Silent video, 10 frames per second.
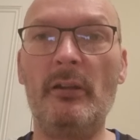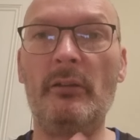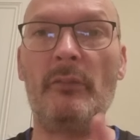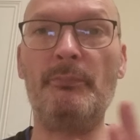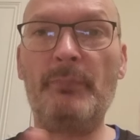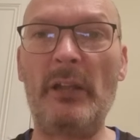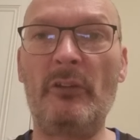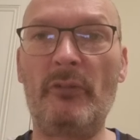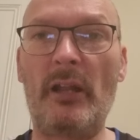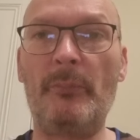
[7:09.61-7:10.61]
There's
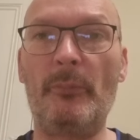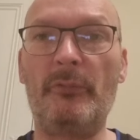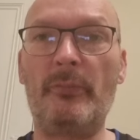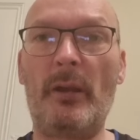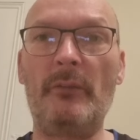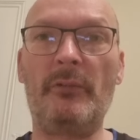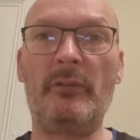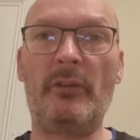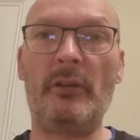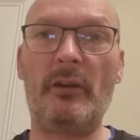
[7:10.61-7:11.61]
better albums from Elvis
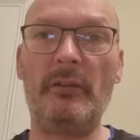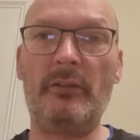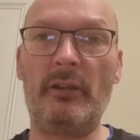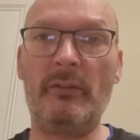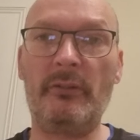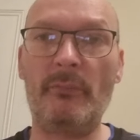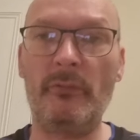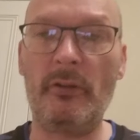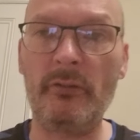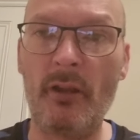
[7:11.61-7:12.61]
in the
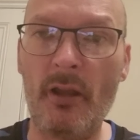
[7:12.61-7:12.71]
1970s.